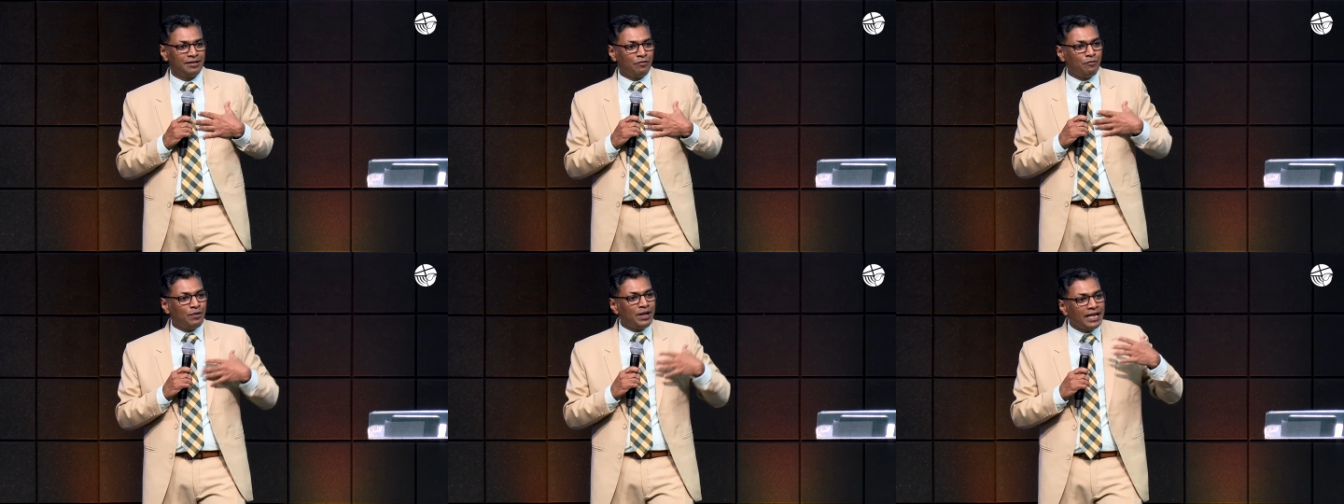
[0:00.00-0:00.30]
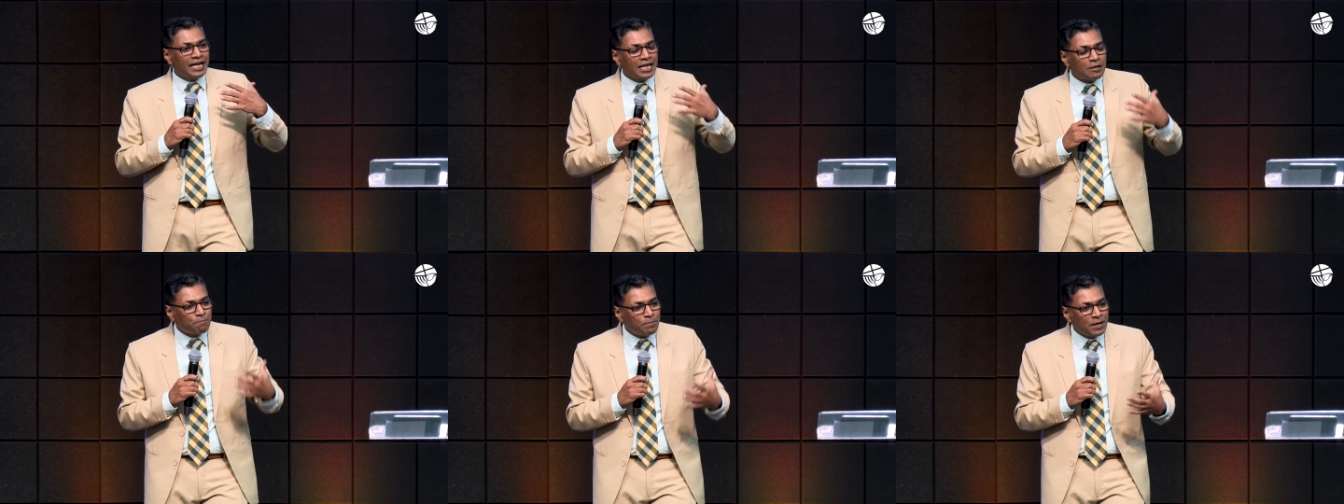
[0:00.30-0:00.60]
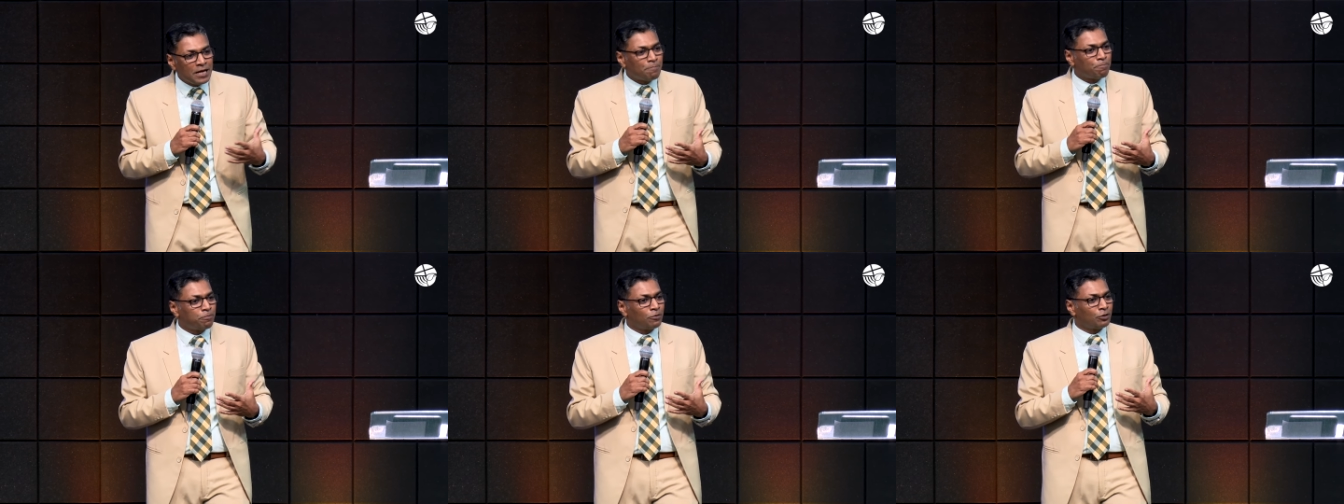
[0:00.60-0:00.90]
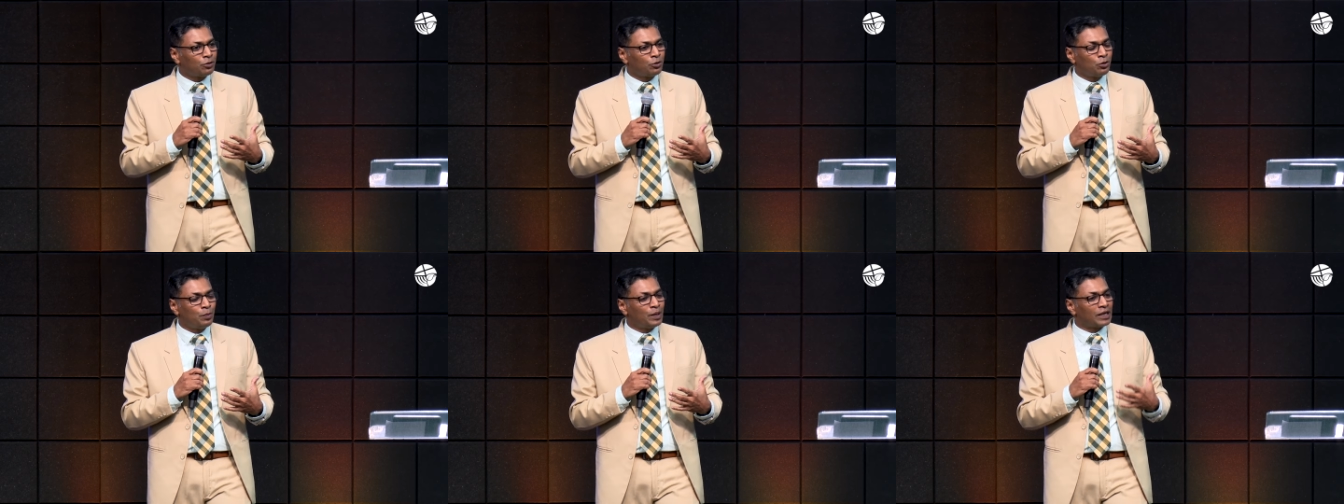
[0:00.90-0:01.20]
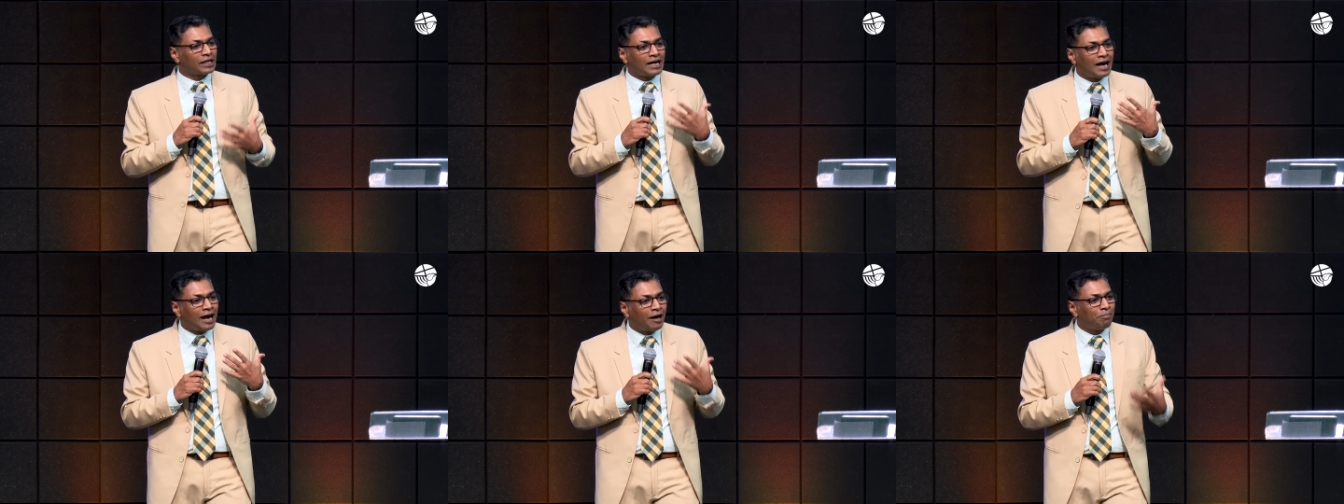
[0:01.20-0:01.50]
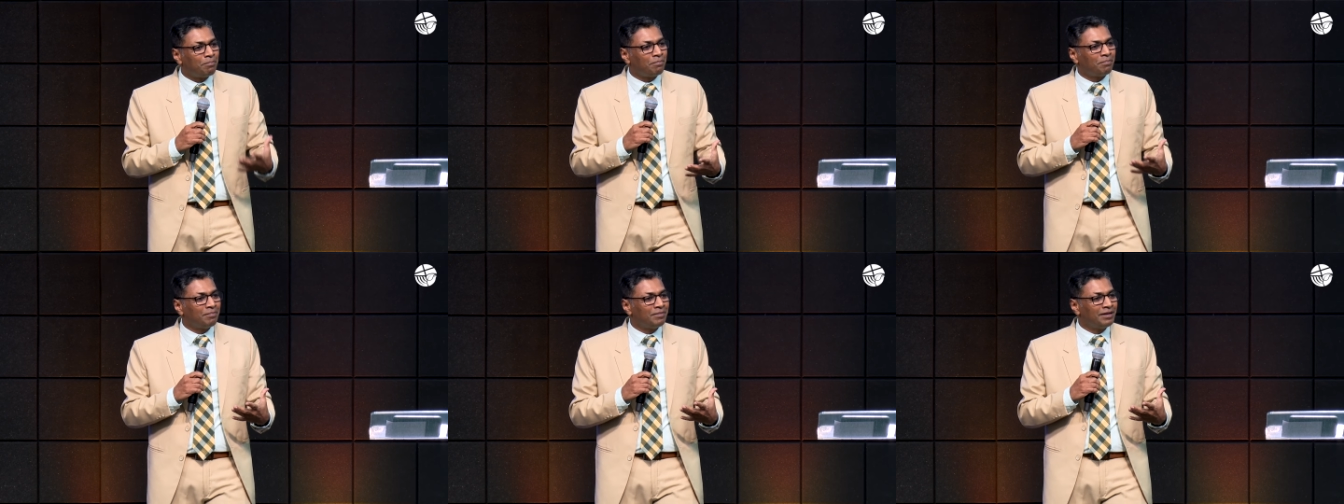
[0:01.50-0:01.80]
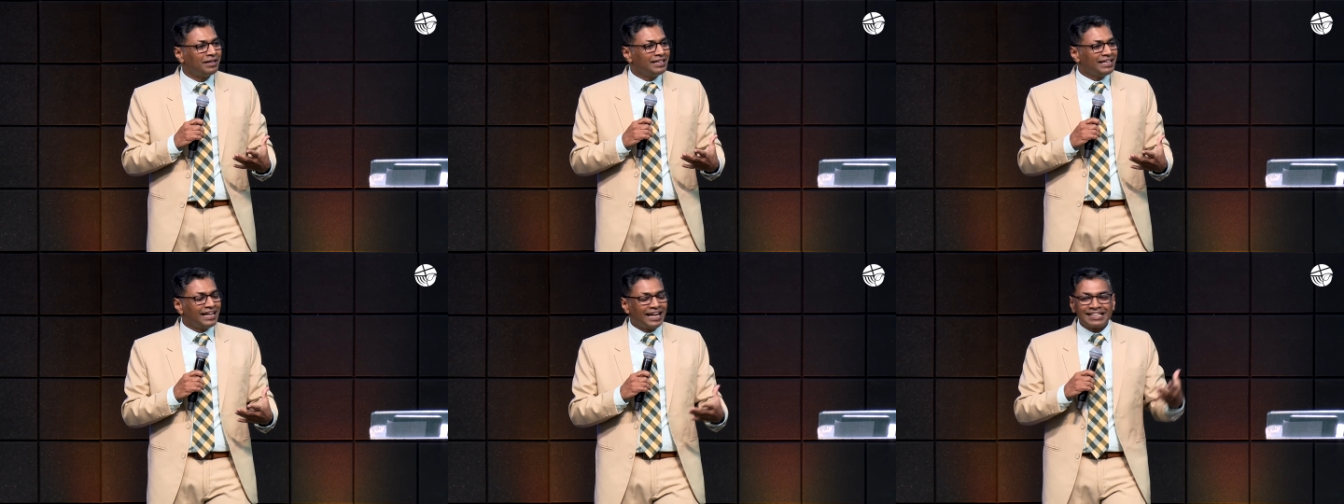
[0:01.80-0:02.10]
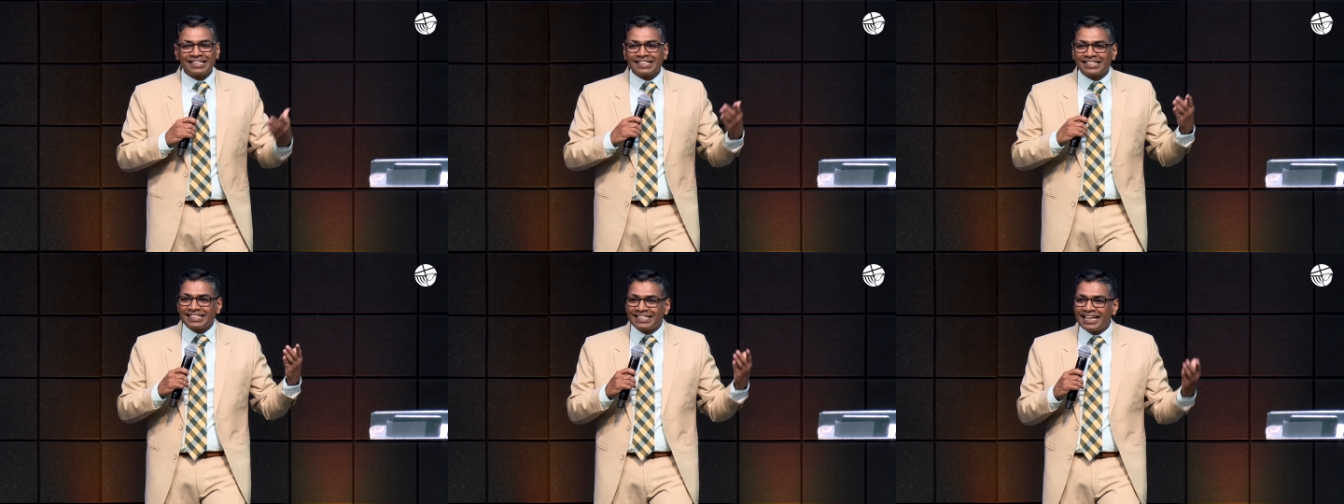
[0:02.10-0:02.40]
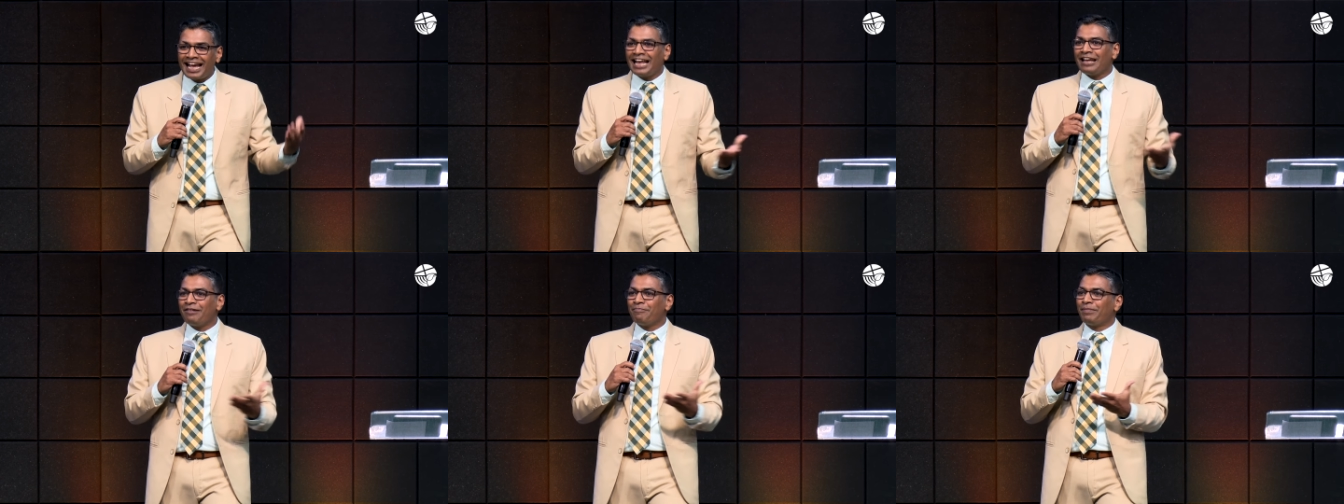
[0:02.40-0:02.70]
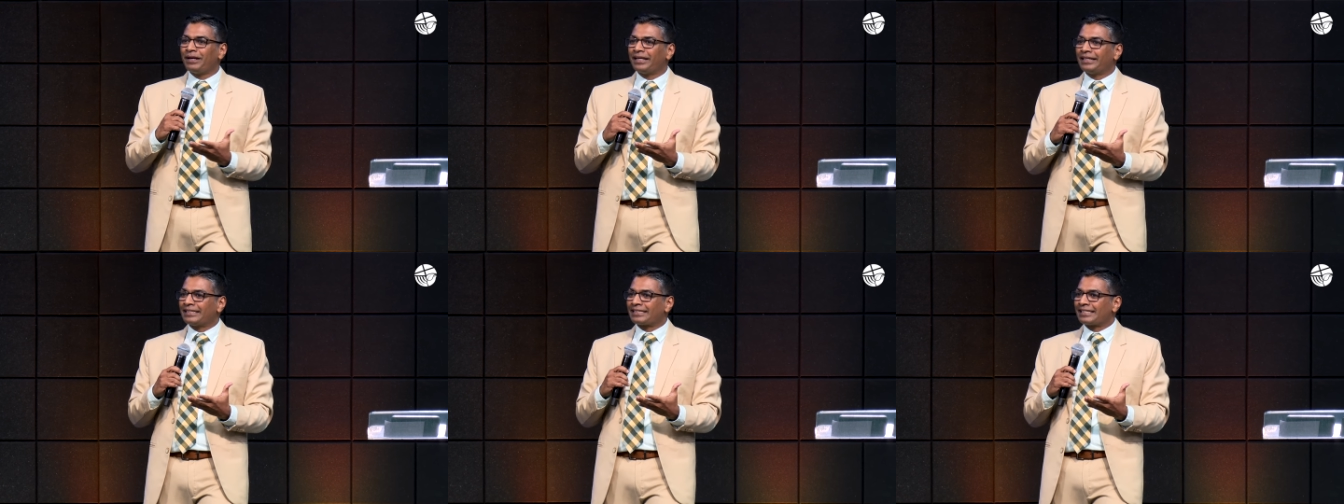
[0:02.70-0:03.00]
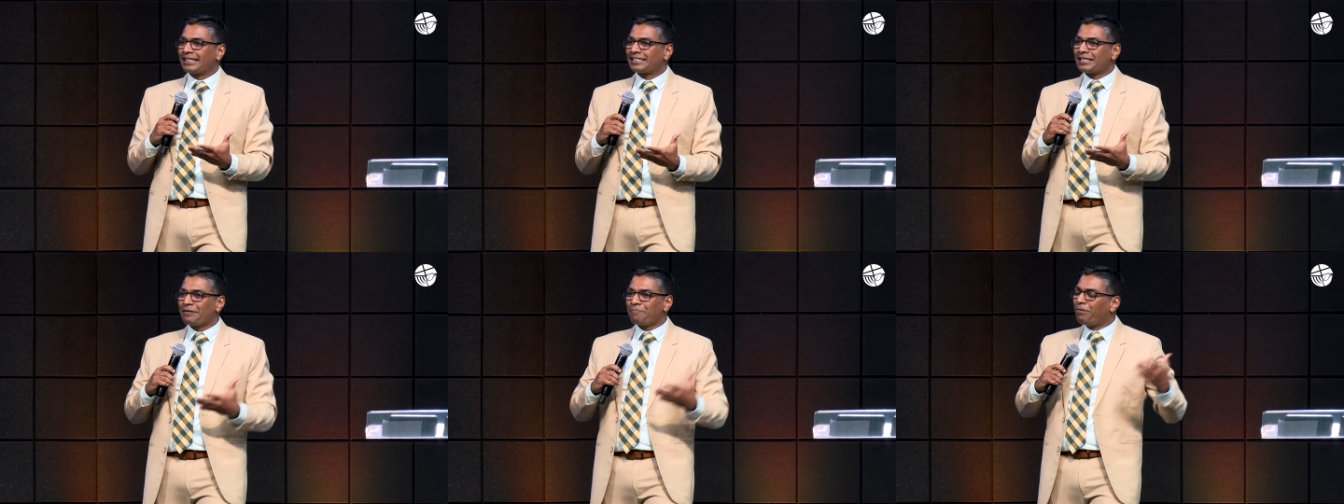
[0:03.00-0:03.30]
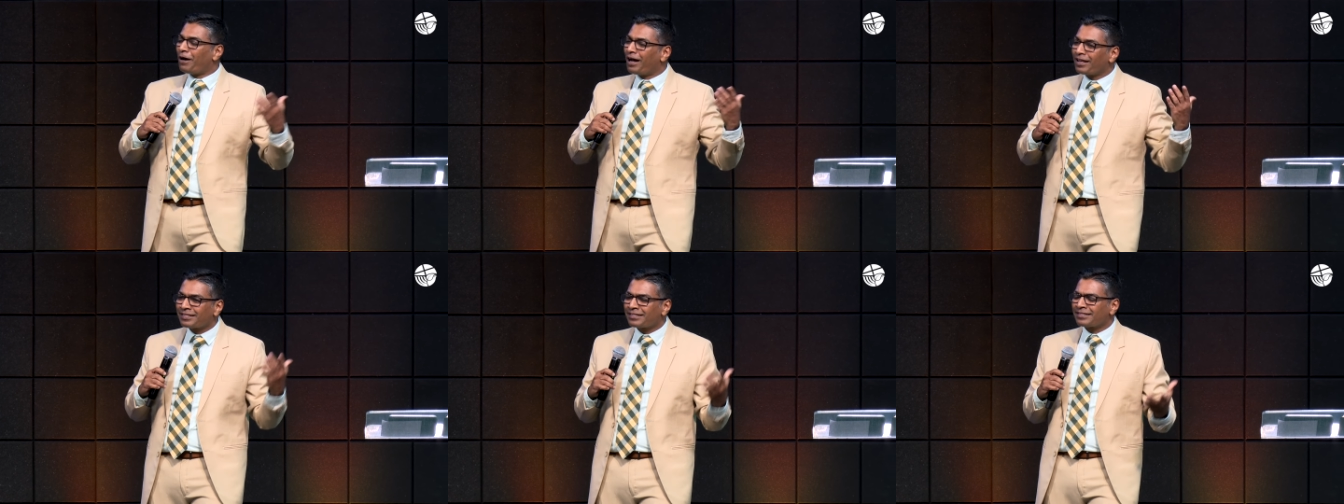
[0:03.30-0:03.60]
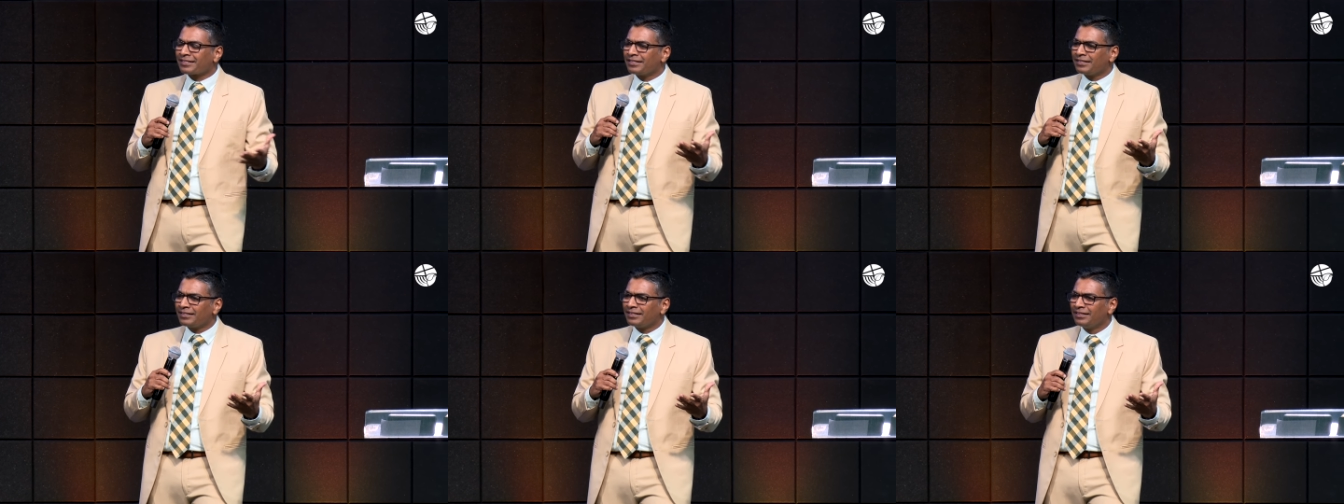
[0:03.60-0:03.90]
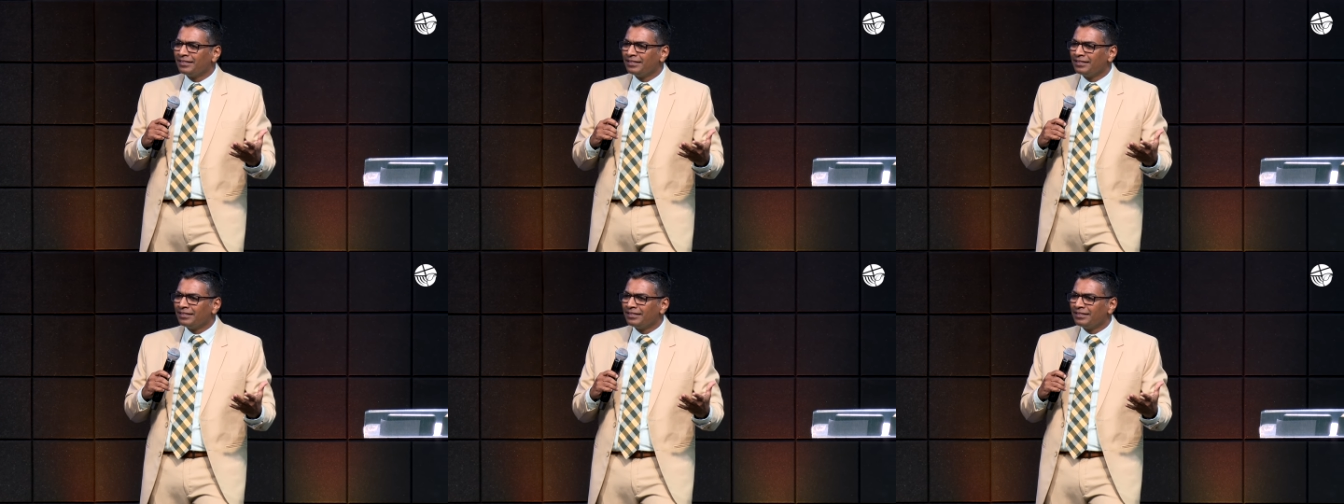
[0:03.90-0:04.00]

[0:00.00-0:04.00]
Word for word: We need people who will come and stand by us and say, Pastor,